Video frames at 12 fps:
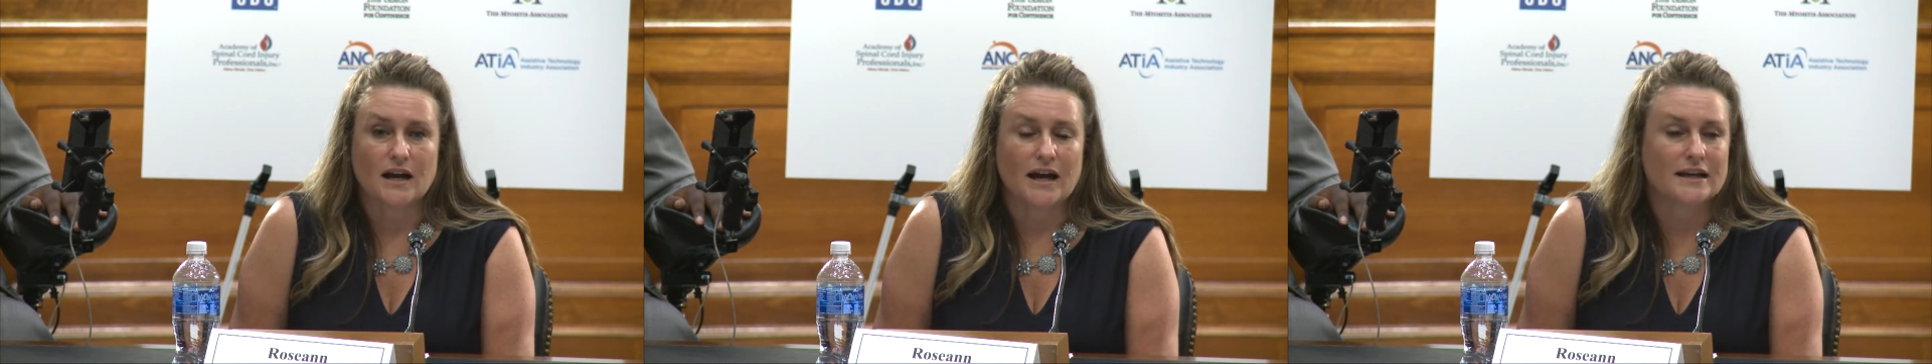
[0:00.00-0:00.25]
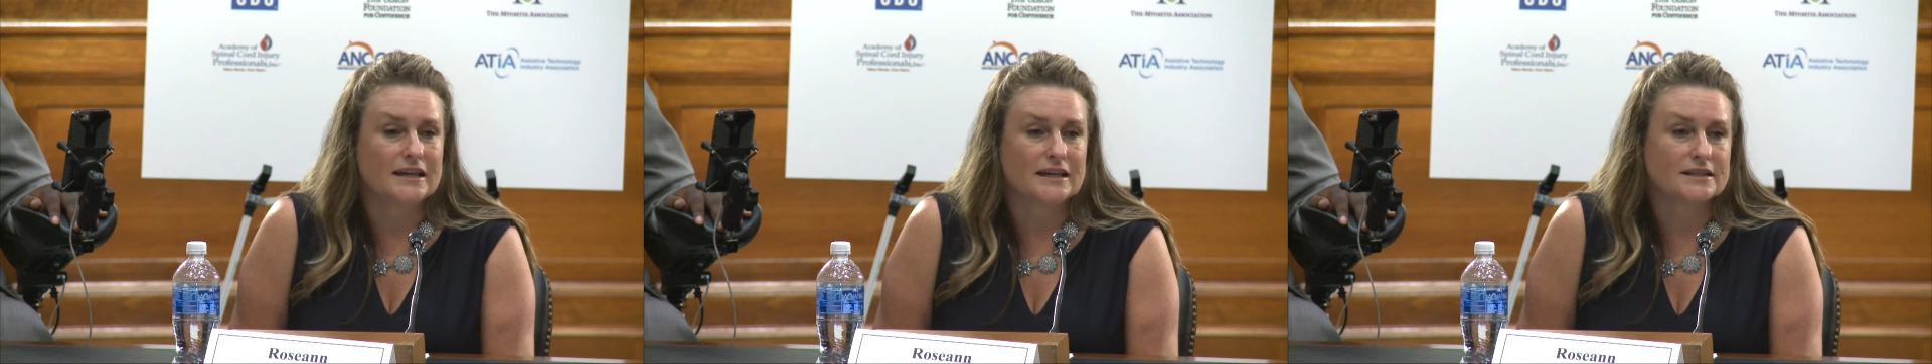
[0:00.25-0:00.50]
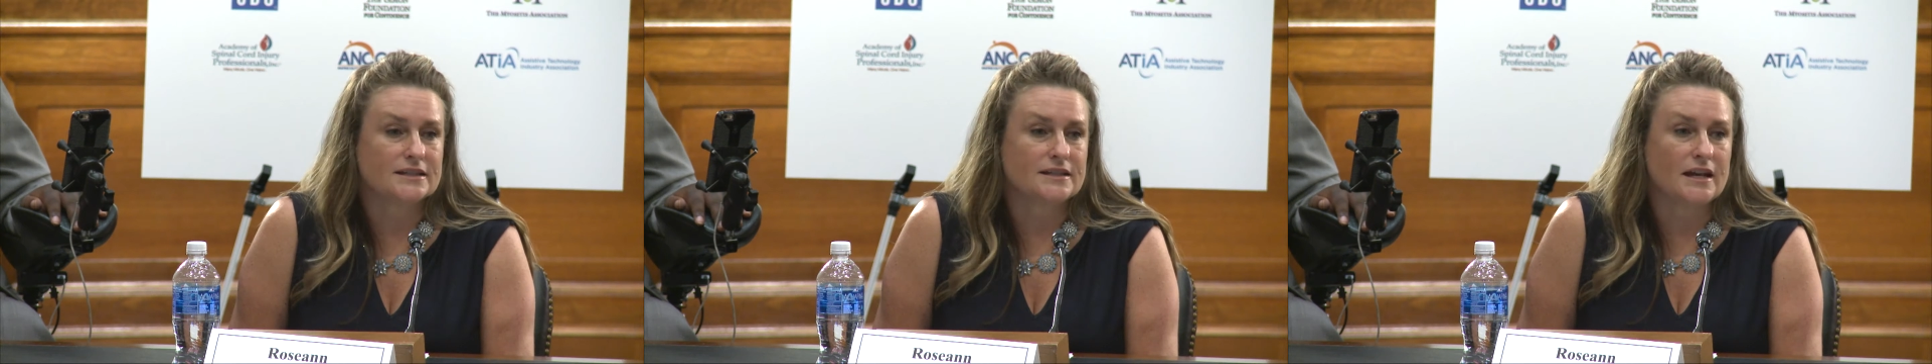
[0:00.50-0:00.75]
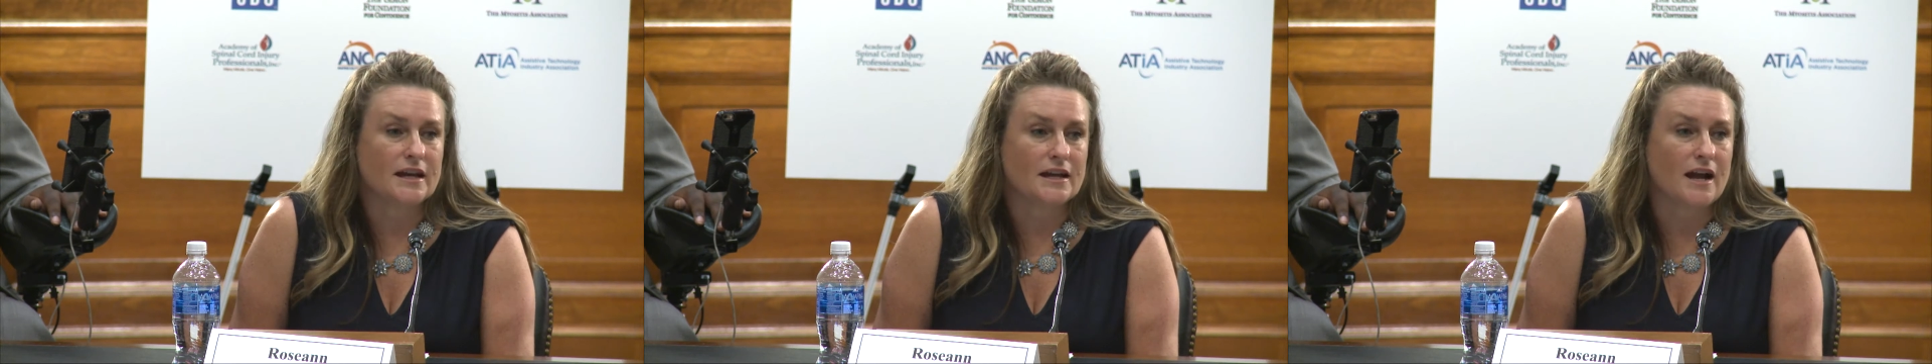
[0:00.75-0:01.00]
I can't
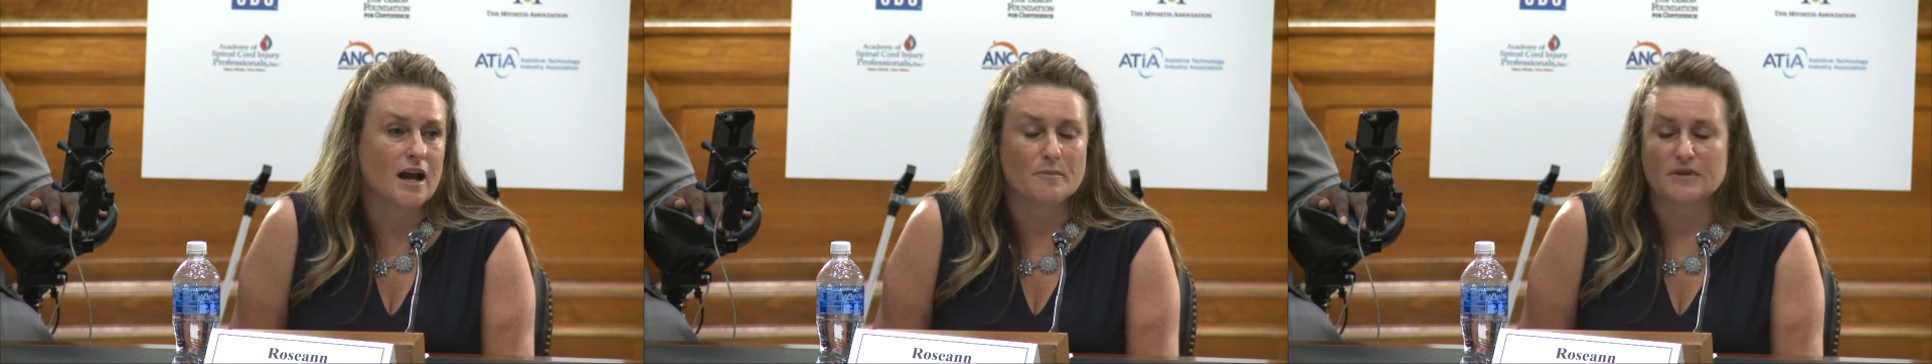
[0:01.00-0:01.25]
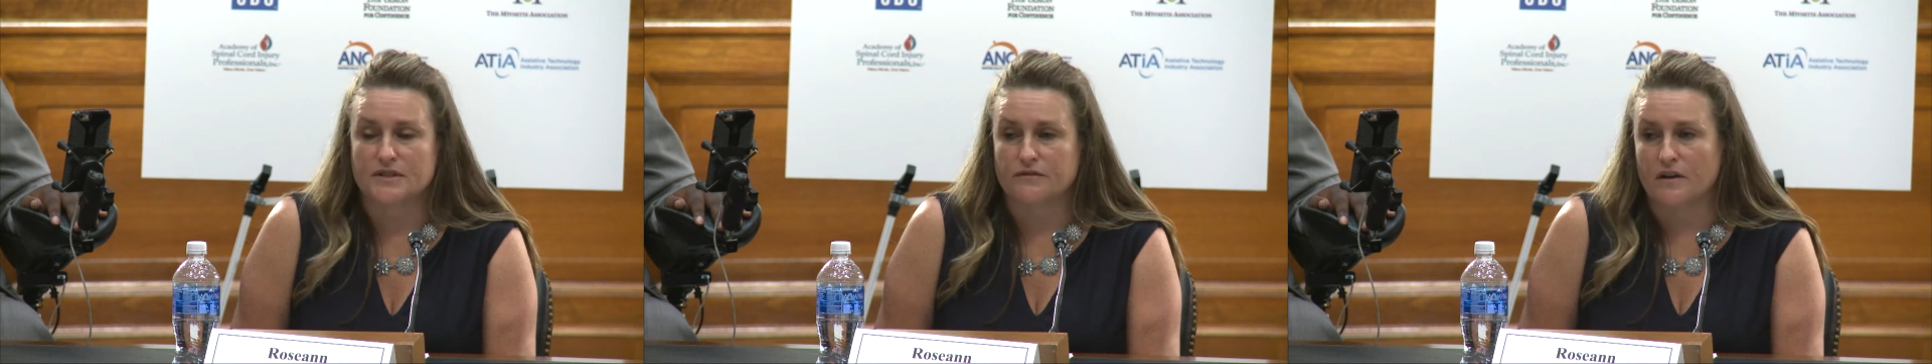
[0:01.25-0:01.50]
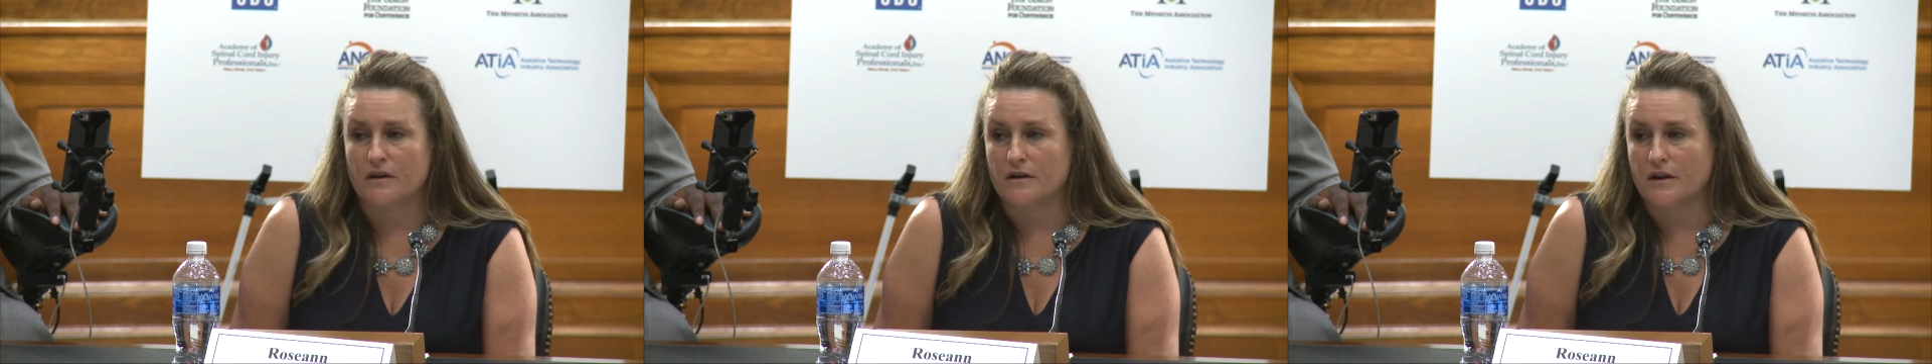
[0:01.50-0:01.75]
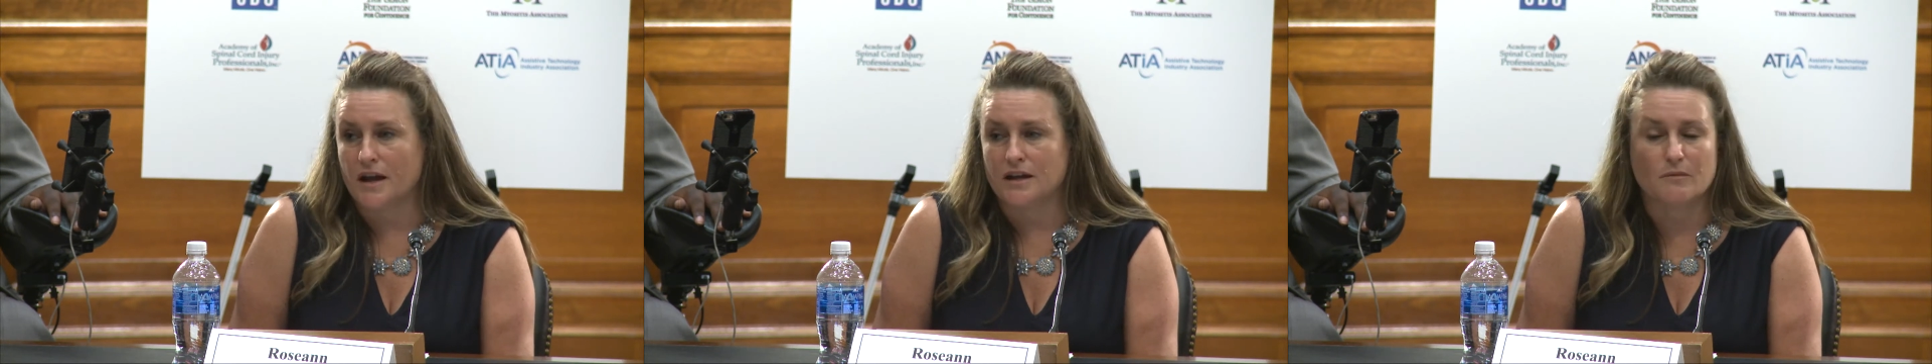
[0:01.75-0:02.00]
say happens for
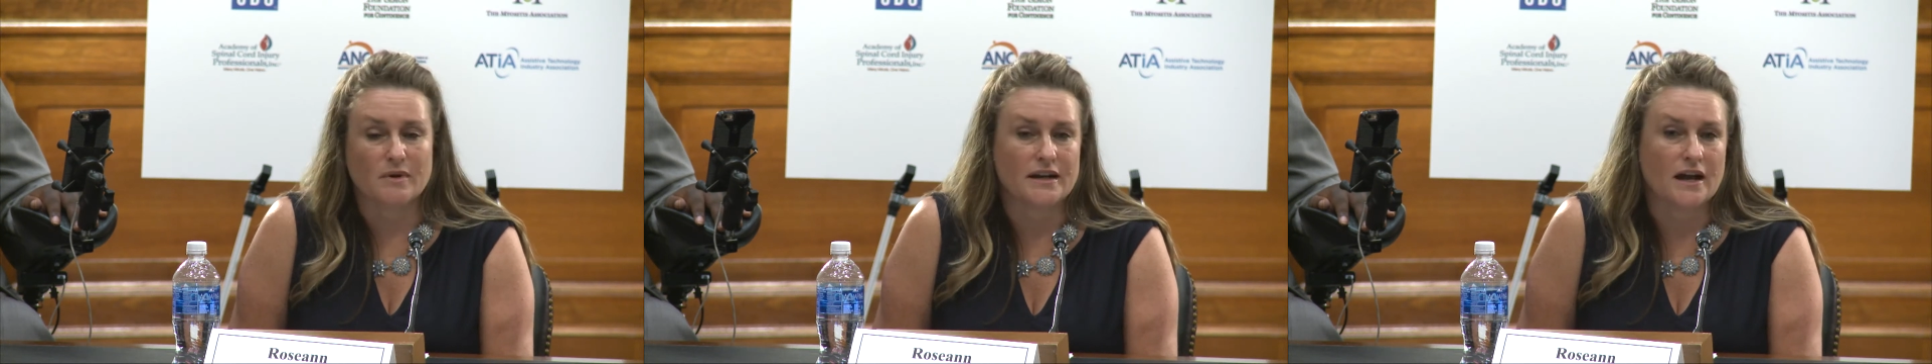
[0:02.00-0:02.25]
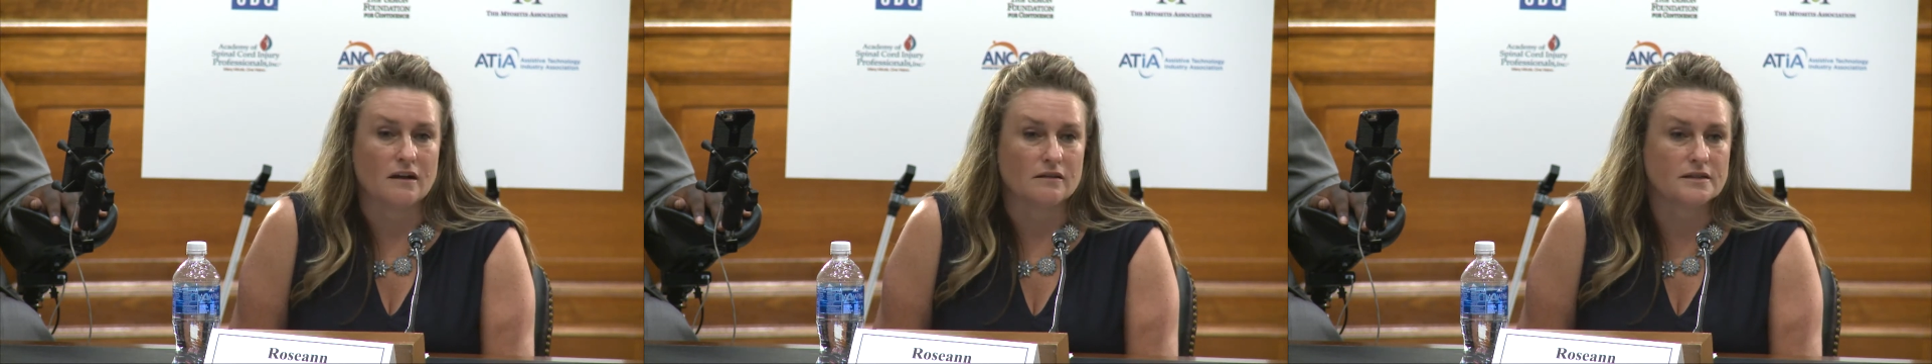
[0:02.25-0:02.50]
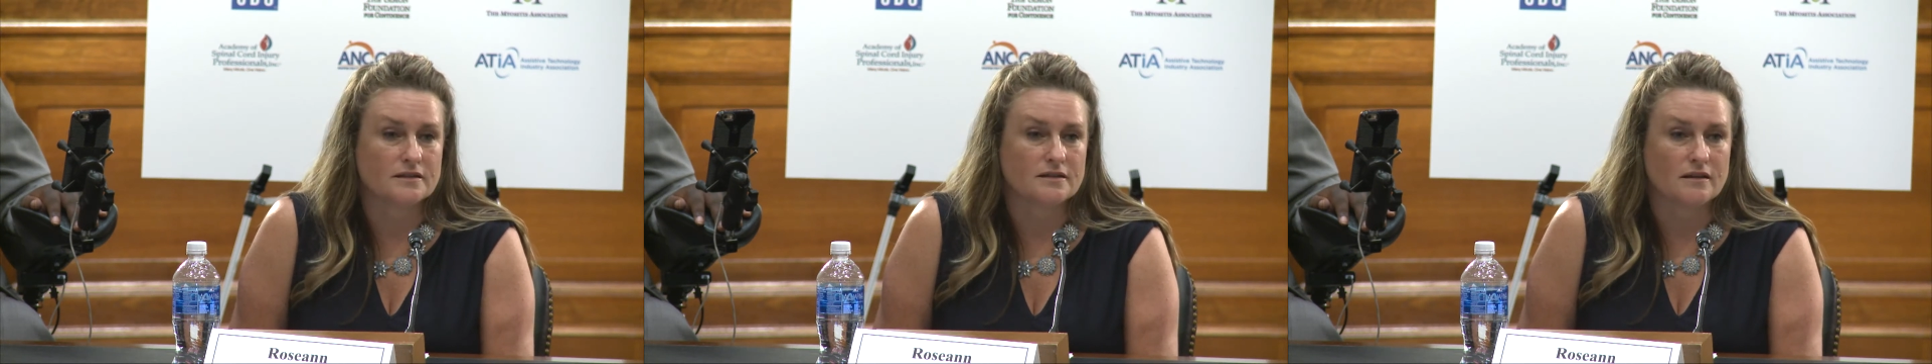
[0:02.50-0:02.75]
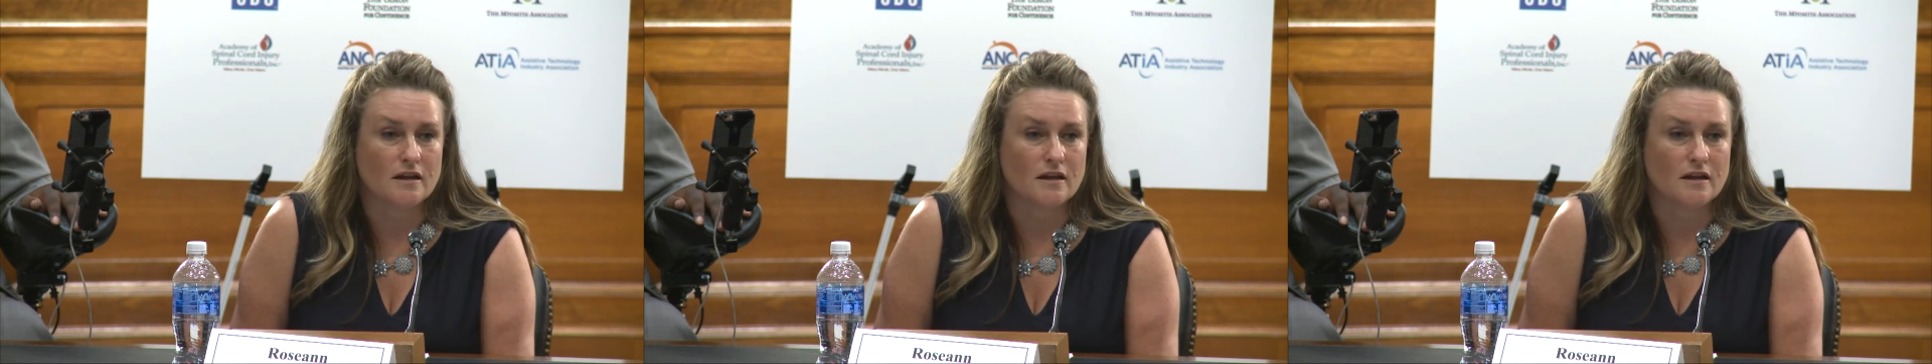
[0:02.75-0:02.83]
anybody else.